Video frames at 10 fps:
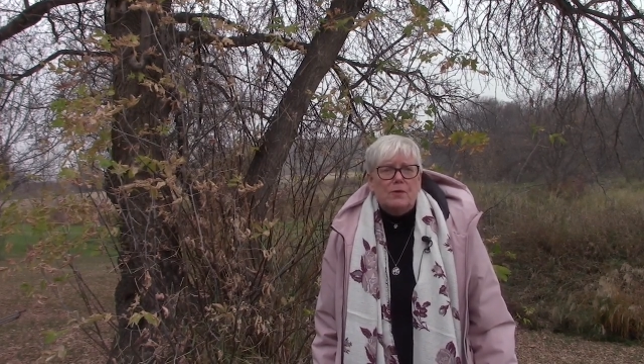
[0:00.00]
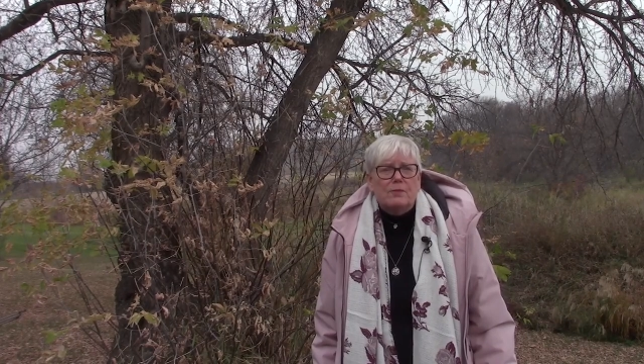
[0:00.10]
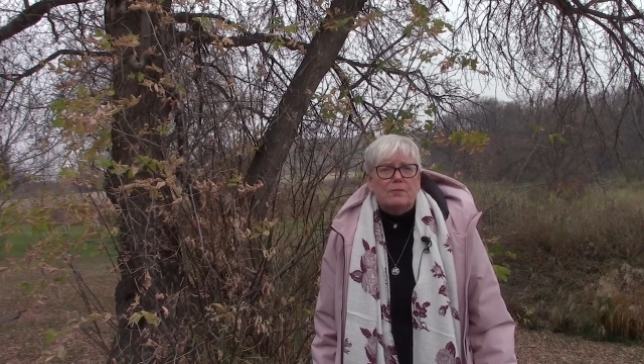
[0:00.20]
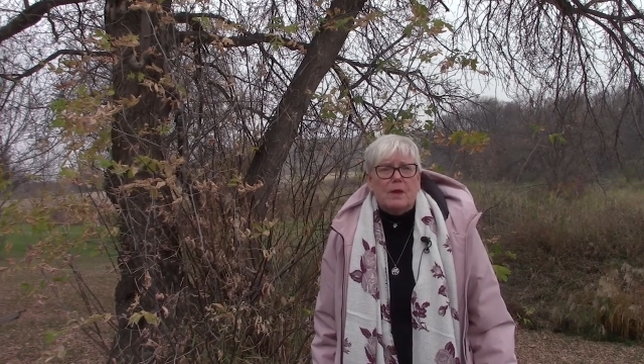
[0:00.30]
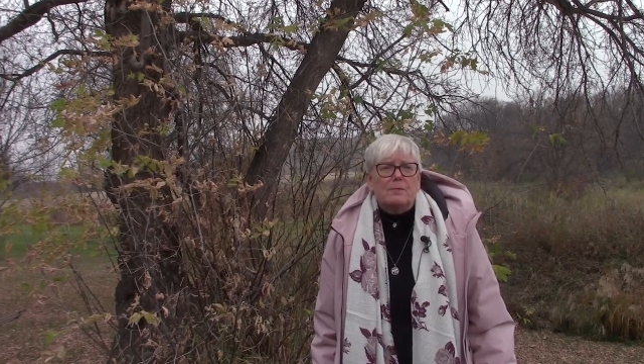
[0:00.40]

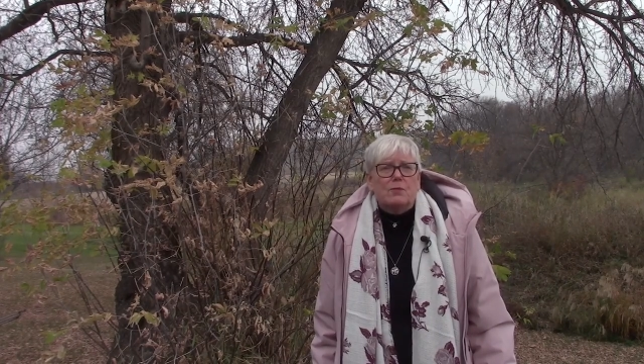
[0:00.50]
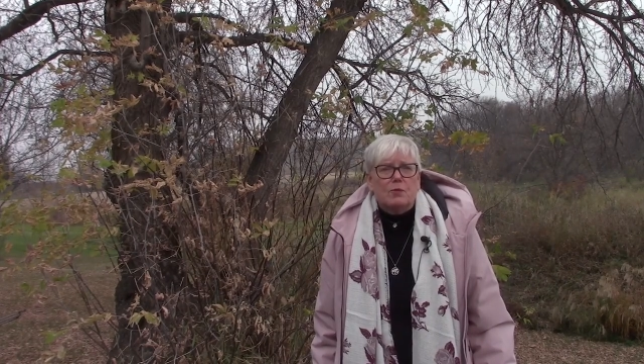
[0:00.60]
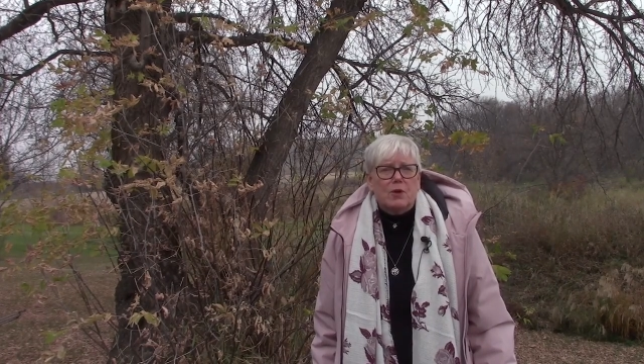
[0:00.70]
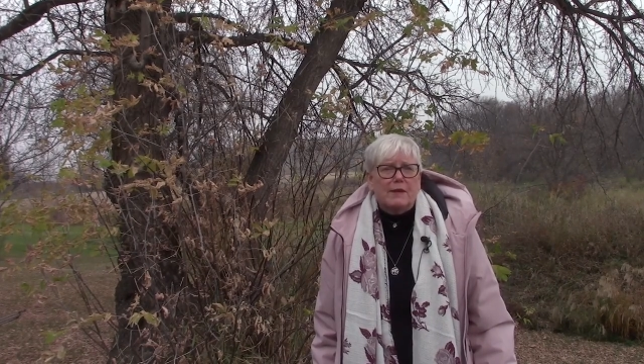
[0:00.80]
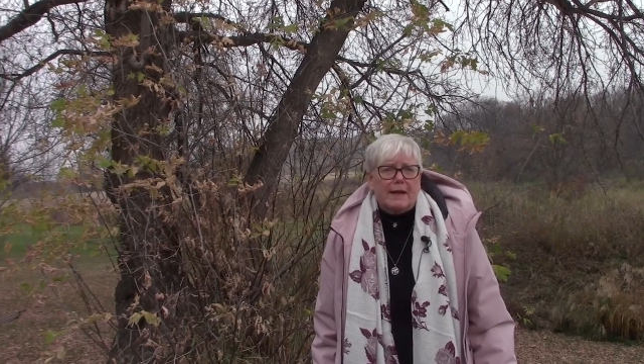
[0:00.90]
from the
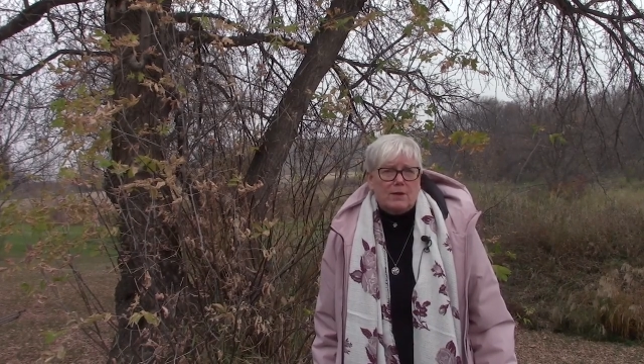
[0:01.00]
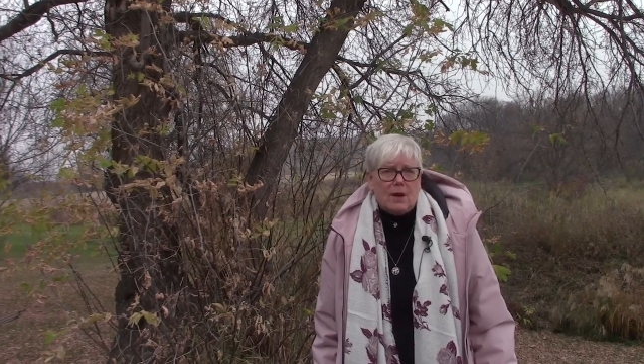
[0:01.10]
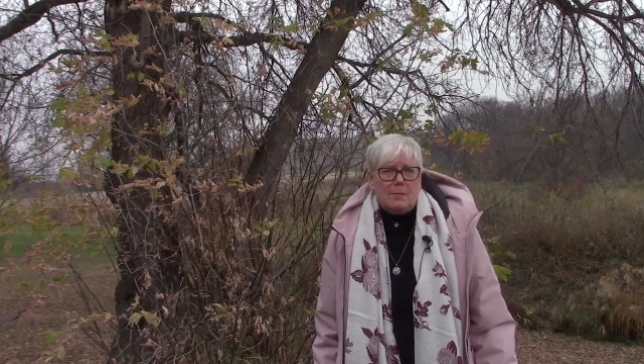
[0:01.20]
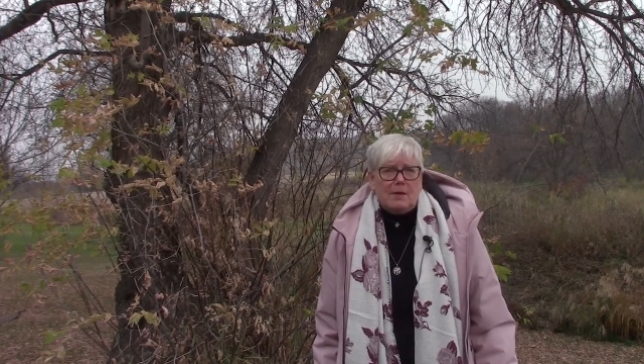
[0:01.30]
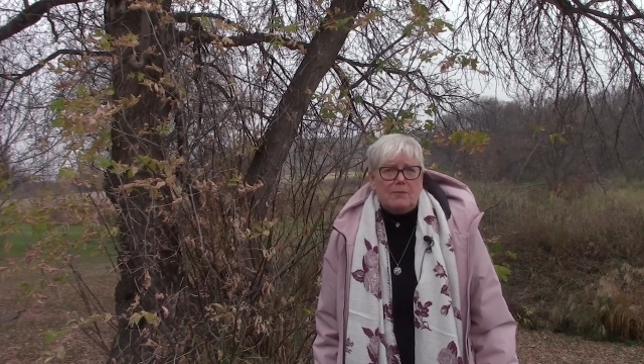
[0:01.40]
World
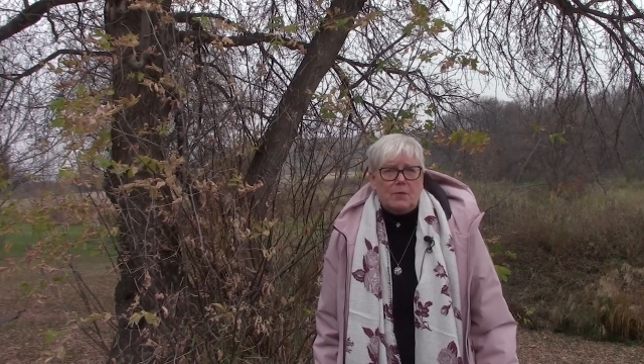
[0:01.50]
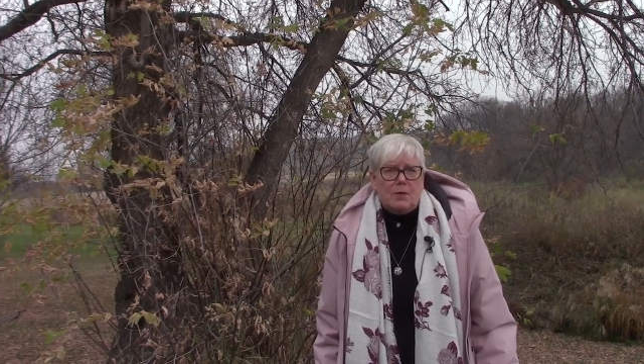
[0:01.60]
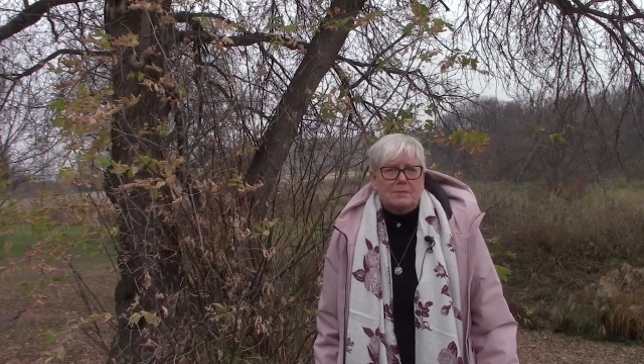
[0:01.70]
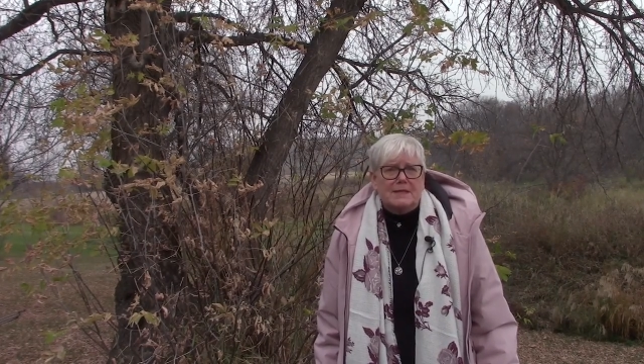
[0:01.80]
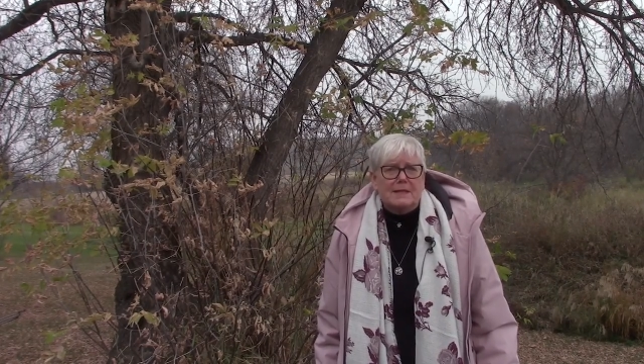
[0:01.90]
Economic
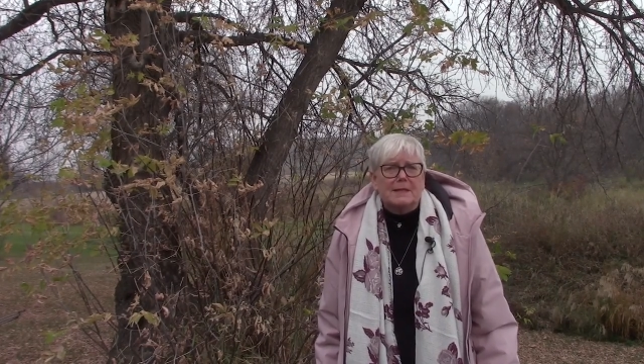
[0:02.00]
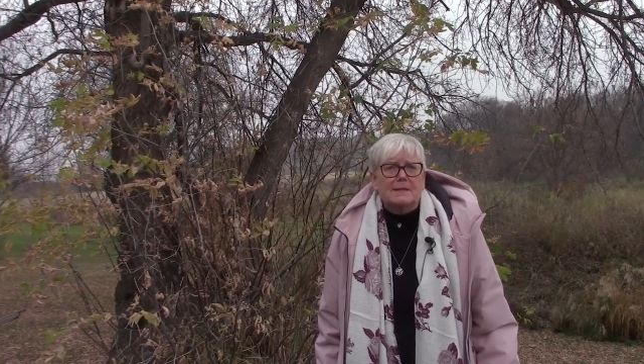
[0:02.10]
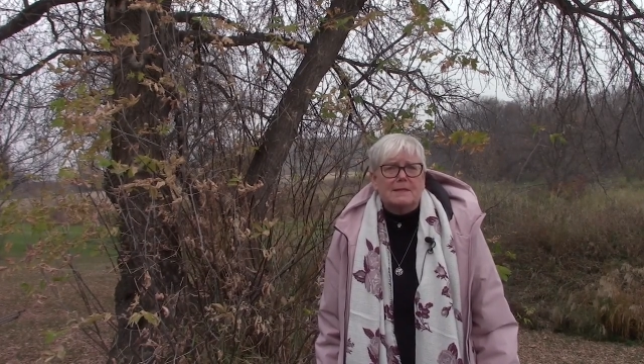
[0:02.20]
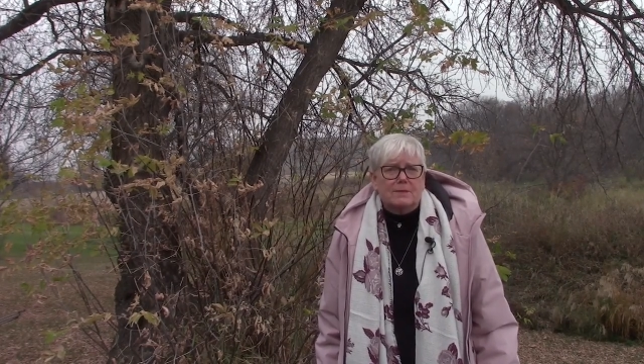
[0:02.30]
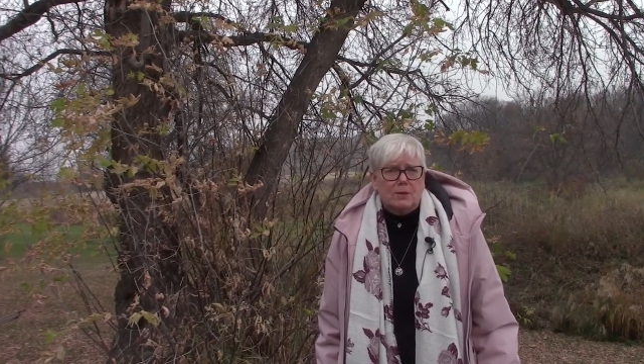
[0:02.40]
Forum's
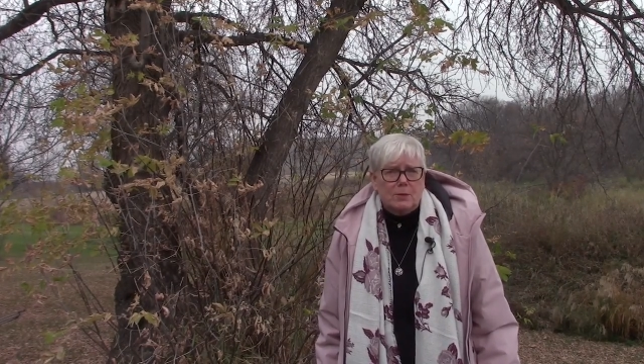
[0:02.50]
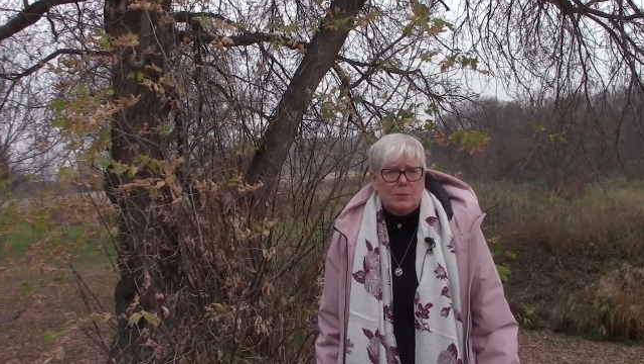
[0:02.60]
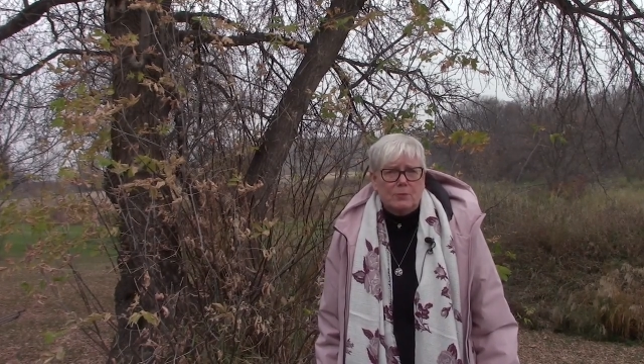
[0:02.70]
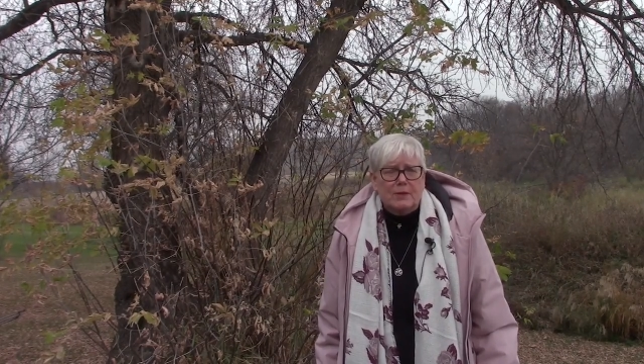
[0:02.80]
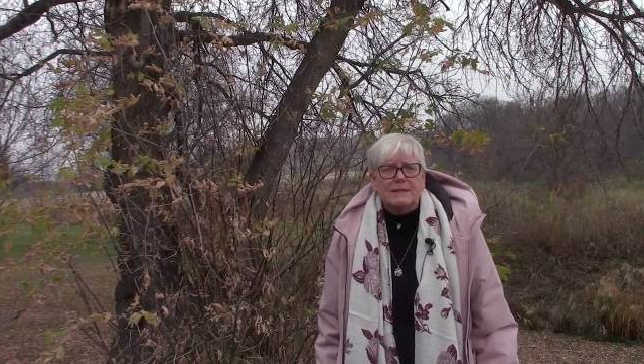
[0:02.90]
list of
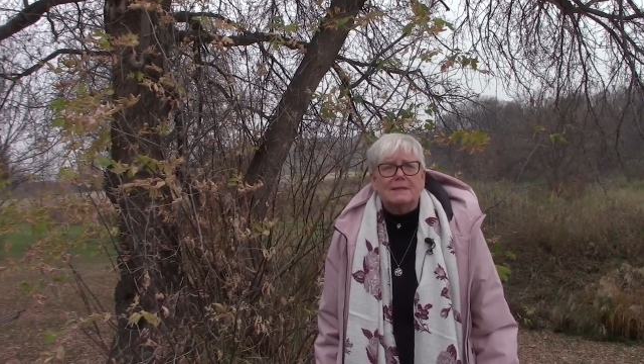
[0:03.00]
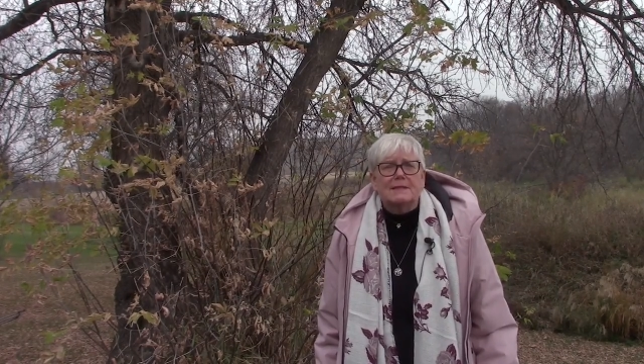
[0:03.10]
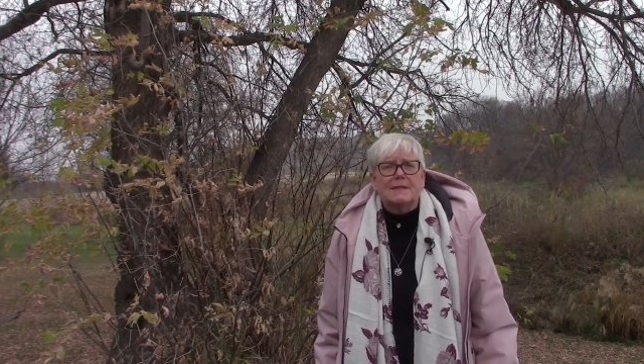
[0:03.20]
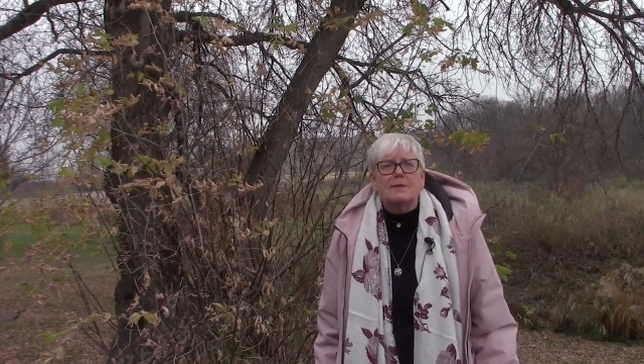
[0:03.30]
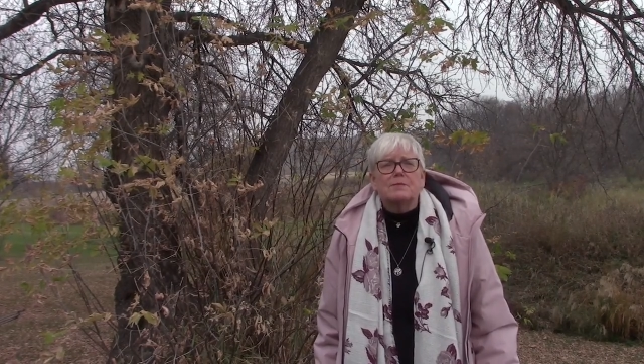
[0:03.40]
global risks and